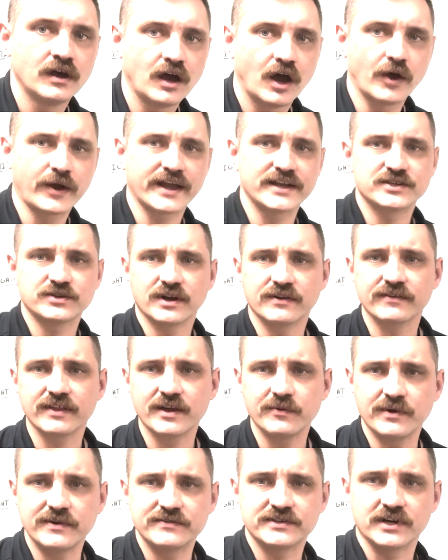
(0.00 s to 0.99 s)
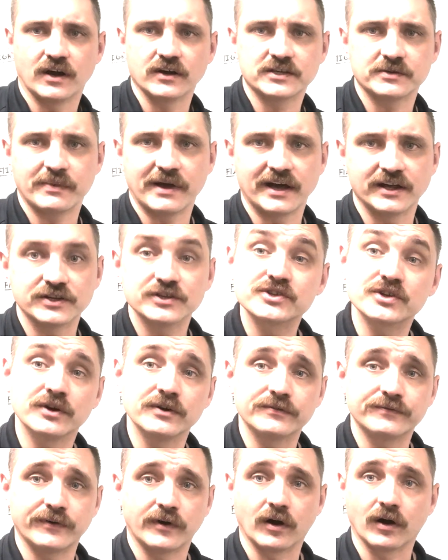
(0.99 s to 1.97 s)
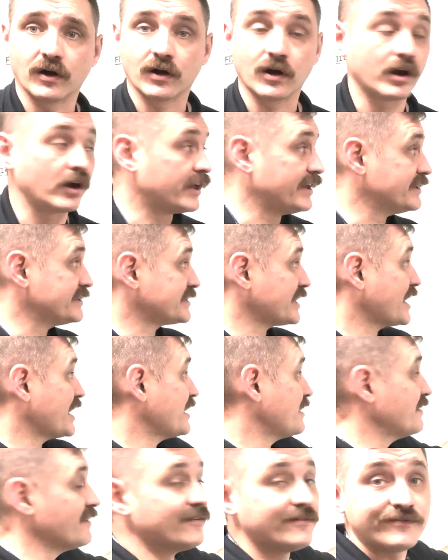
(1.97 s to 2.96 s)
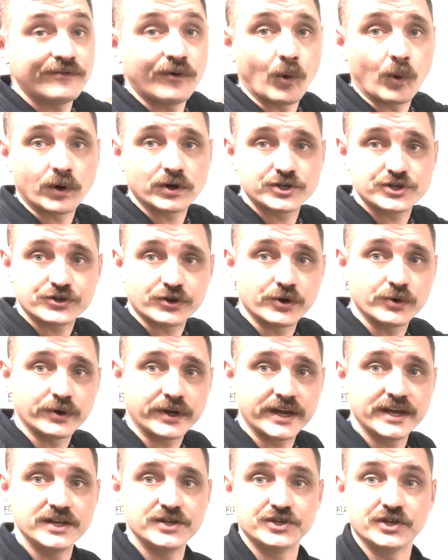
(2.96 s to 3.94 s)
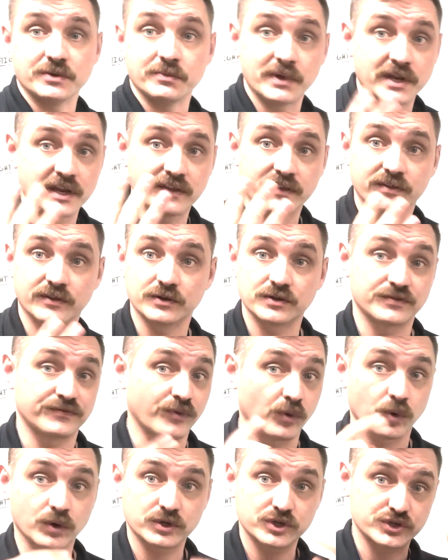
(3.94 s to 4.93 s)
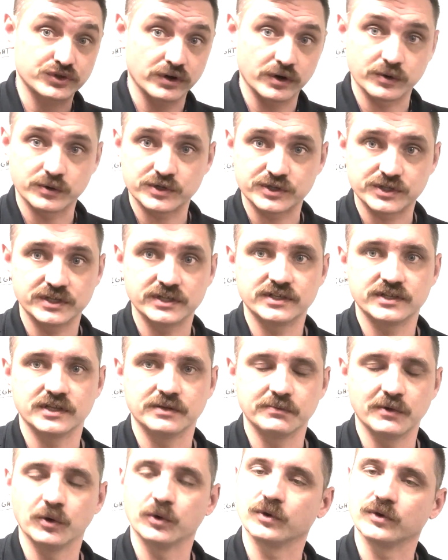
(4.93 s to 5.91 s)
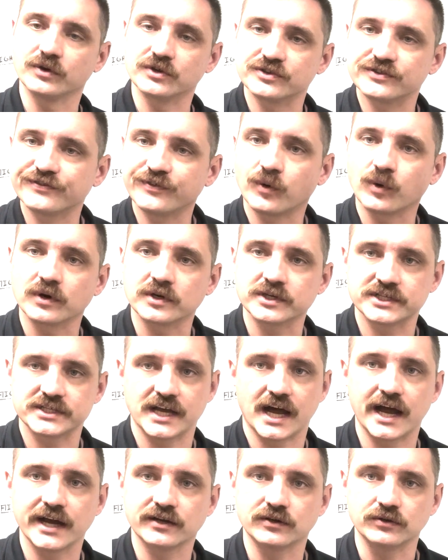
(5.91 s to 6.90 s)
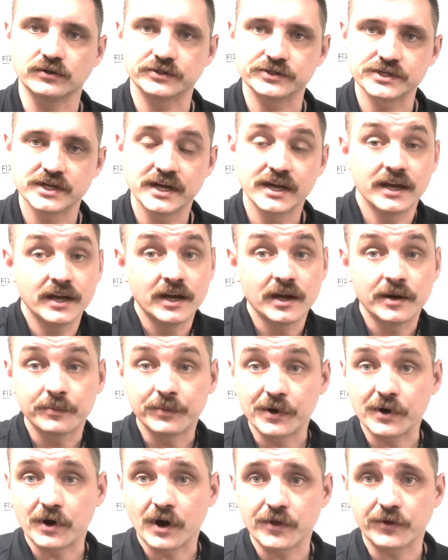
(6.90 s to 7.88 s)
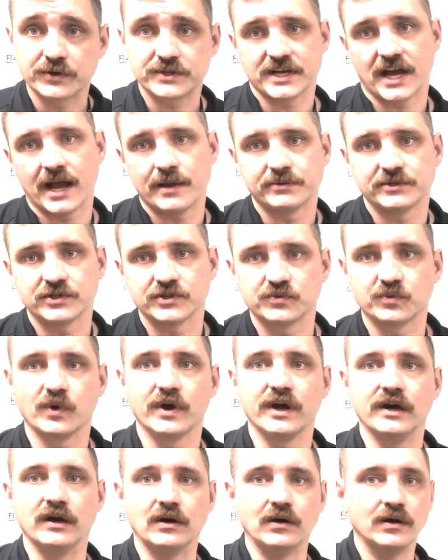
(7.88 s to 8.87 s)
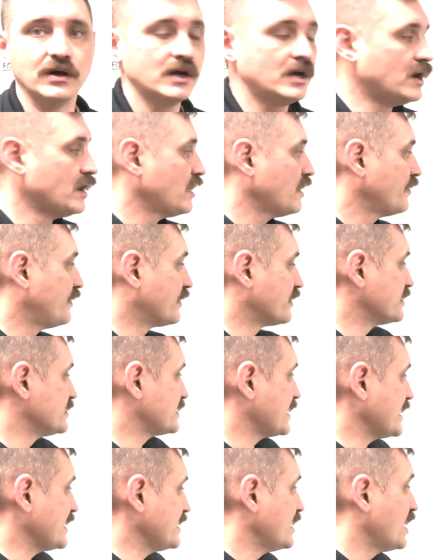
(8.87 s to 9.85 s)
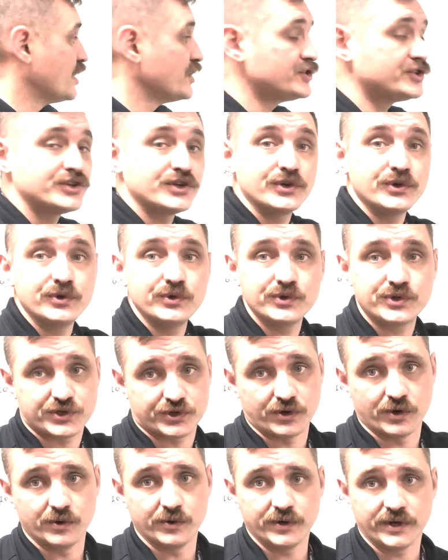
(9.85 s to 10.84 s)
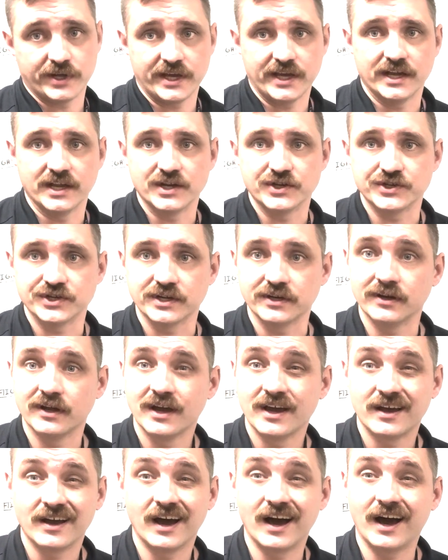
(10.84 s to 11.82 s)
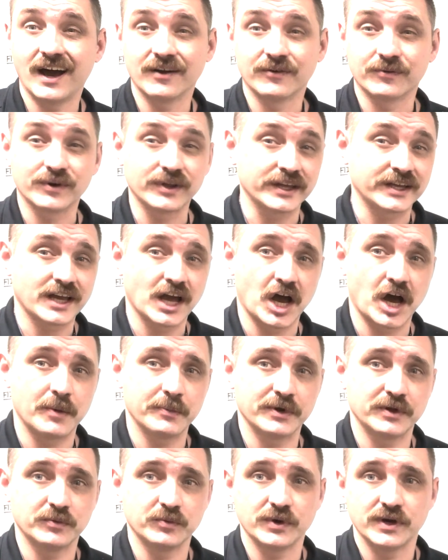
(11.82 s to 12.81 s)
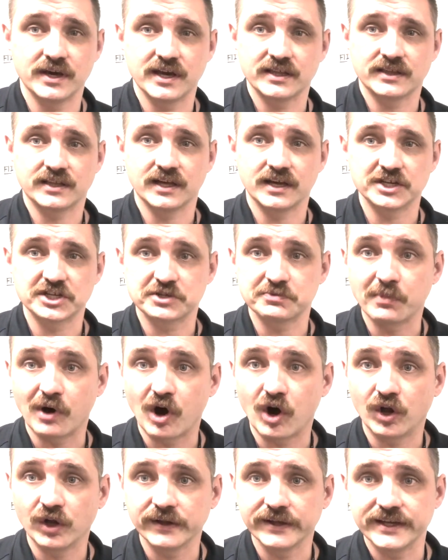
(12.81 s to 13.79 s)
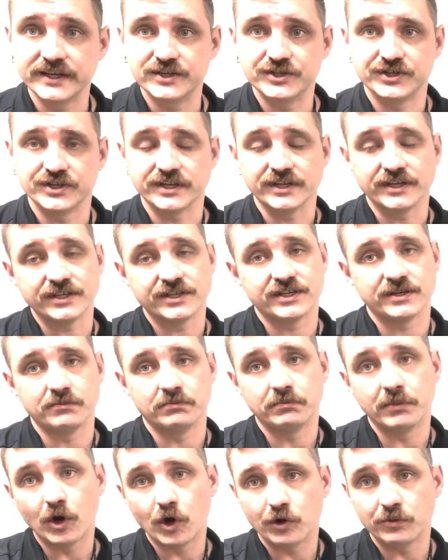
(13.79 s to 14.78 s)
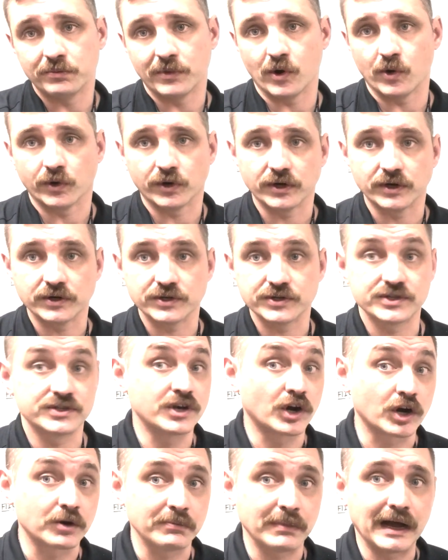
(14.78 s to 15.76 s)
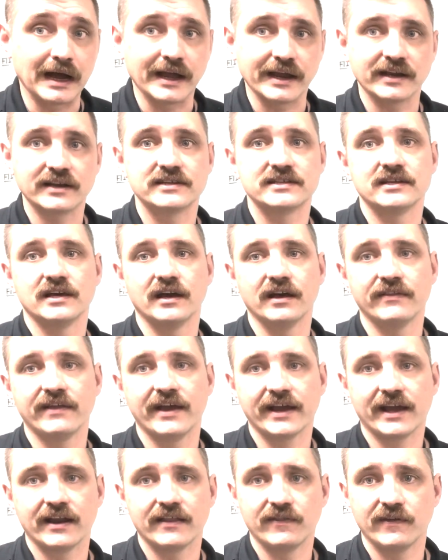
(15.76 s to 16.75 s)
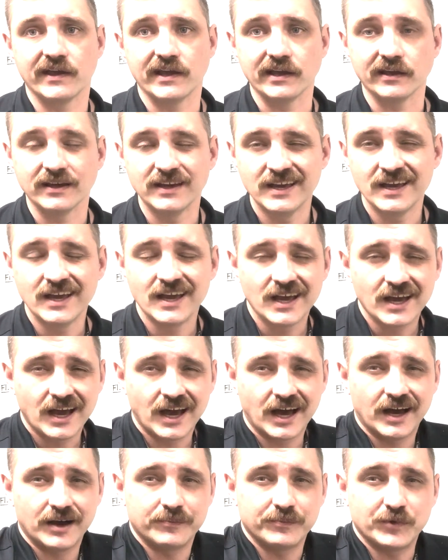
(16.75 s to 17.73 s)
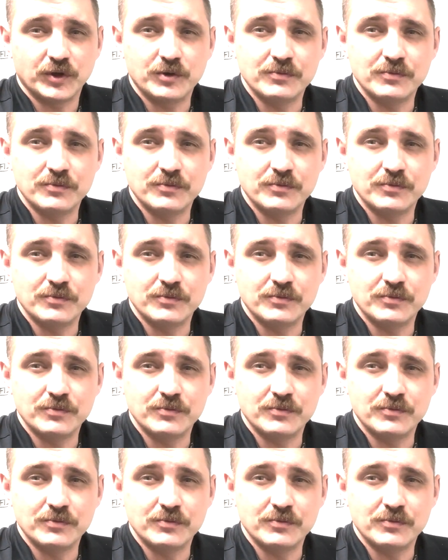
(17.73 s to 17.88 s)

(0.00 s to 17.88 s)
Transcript: Okay, so everything we've talked about so far is a 4-stroke engine, meaning that there's 4 strokes to the motor. There's 4 cycles. There are other types as well. There is a 2-stroke engine, really common with small engines, some boat motors, dirt bikes, that kind of thing. You